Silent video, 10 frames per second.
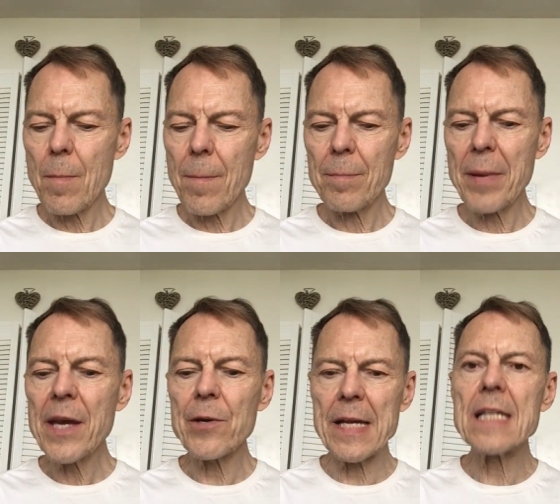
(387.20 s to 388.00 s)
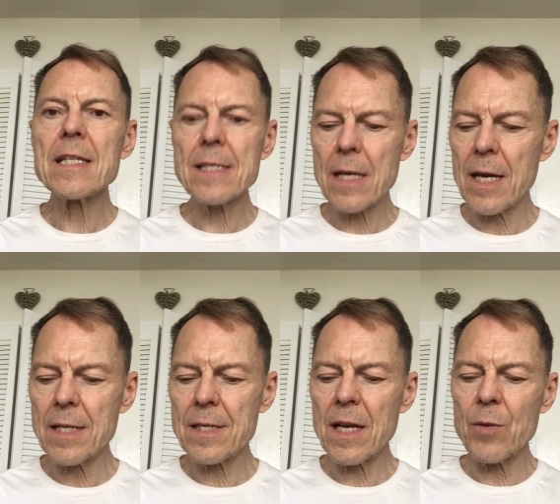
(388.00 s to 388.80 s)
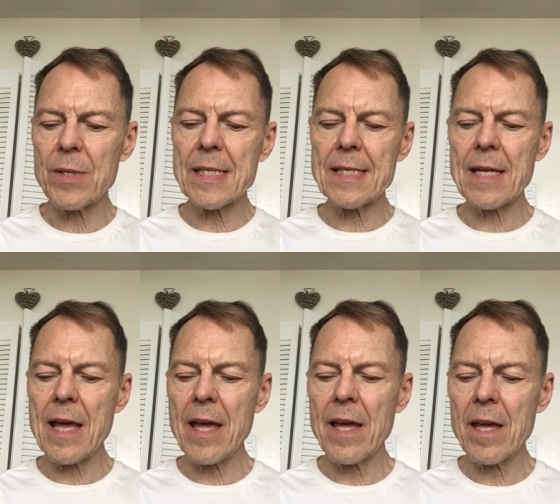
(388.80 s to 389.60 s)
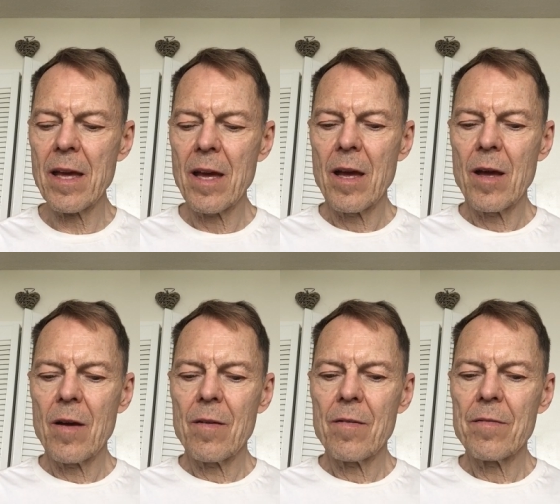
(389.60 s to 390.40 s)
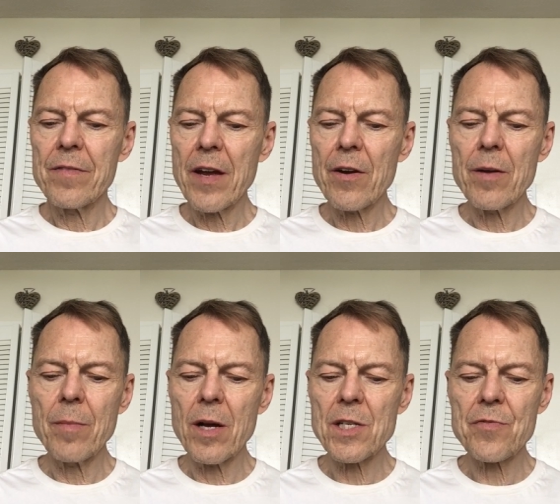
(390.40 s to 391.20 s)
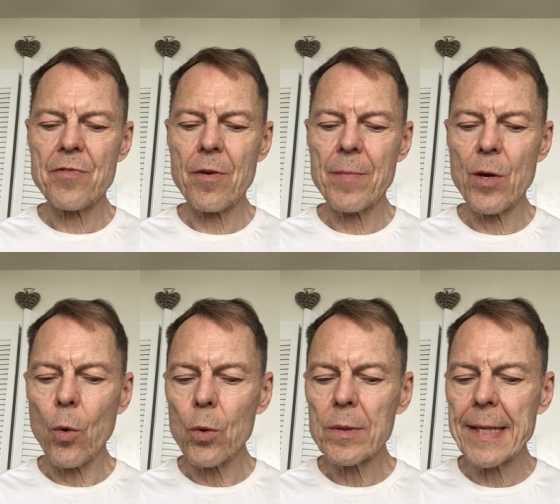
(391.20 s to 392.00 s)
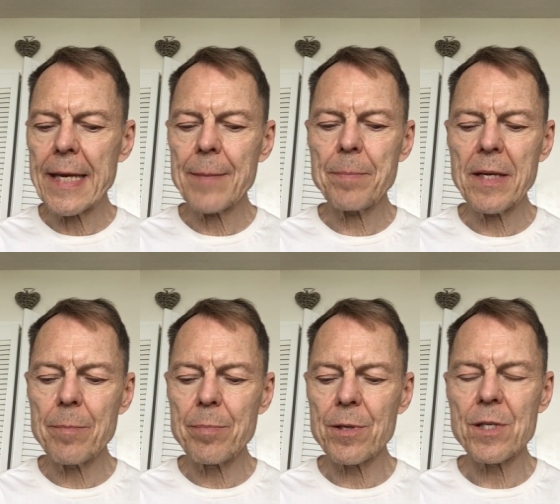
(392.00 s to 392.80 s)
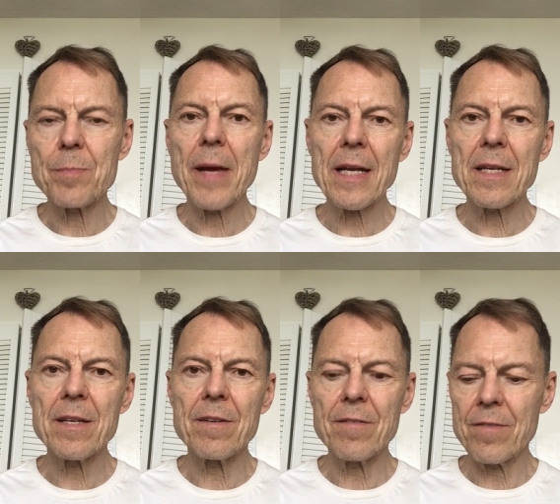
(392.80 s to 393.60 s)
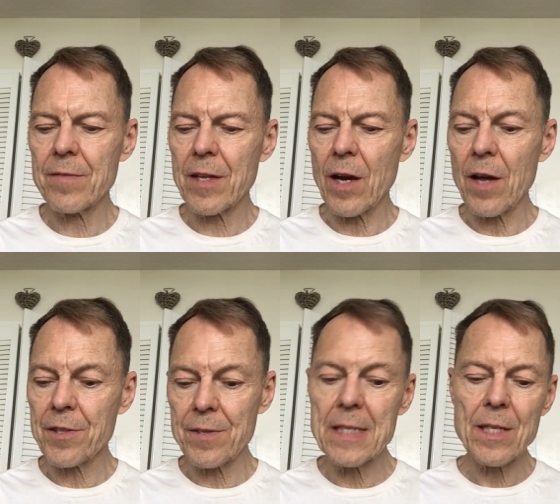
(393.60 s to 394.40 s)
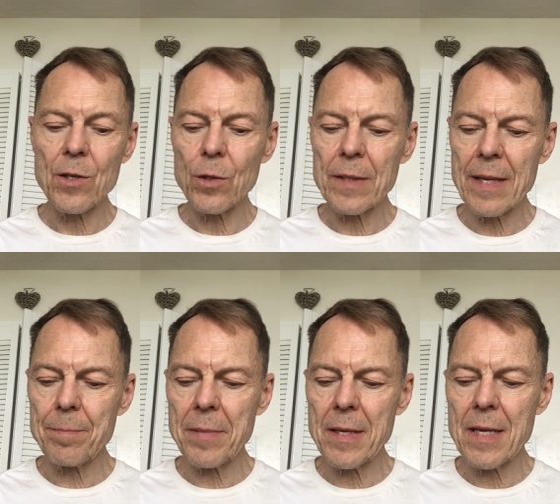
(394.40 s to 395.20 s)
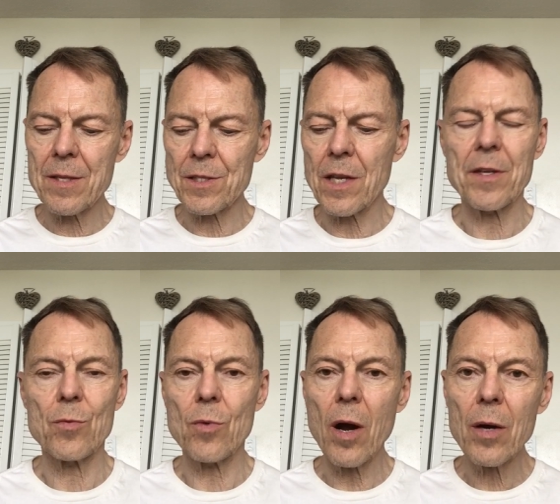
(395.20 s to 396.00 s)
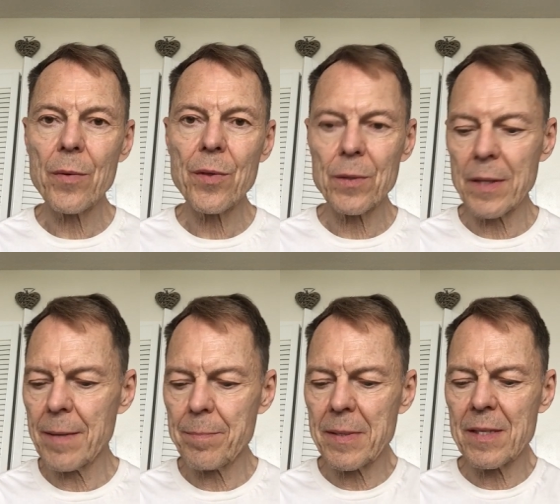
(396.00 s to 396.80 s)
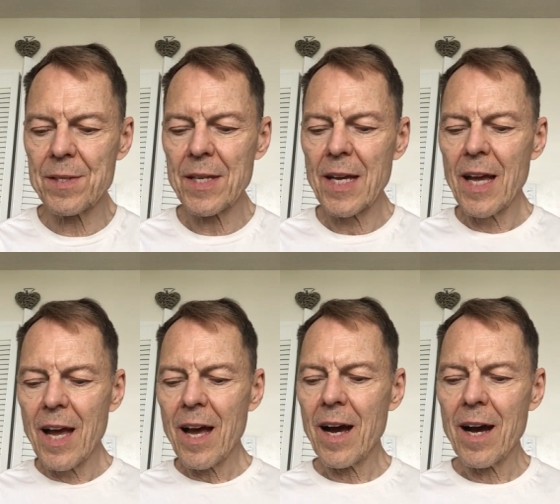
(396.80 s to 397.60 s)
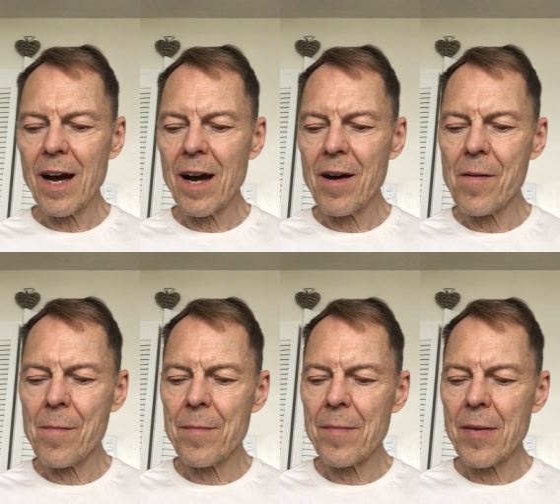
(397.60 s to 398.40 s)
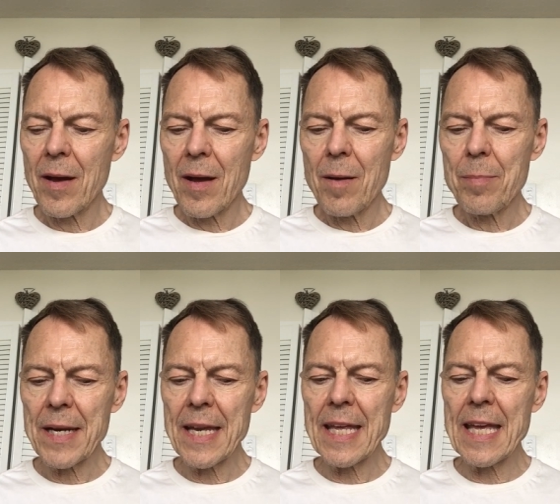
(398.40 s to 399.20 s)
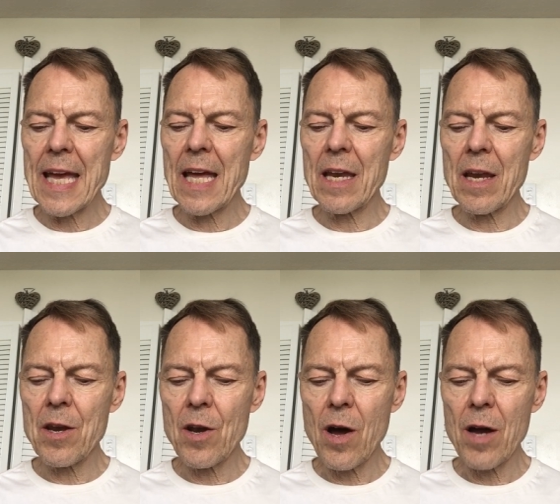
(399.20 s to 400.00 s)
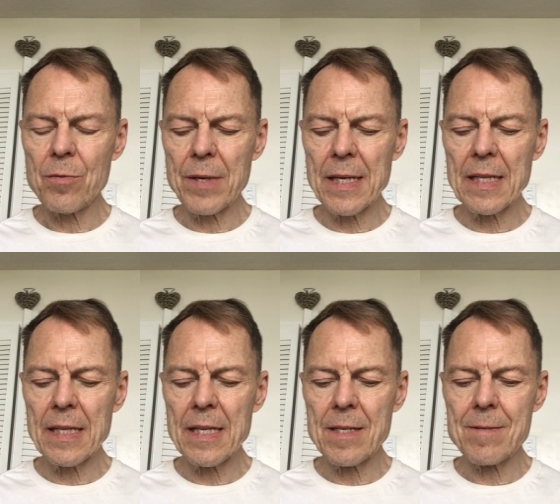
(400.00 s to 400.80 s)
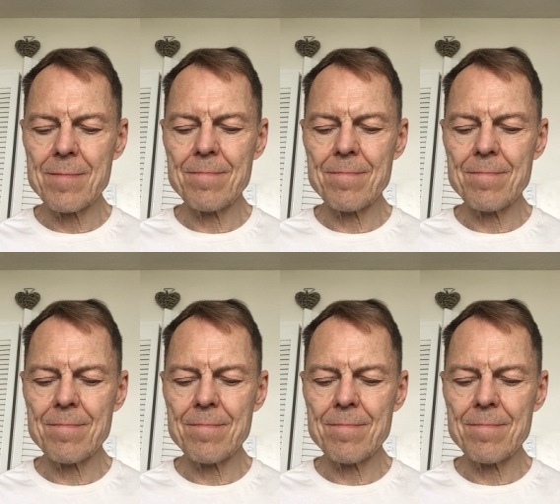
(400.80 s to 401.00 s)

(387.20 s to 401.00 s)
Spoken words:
better insights, I would say. Very much from an old hippie perspective. The author is an old hippie, and there's nothing wrong with old hippies. But again, not really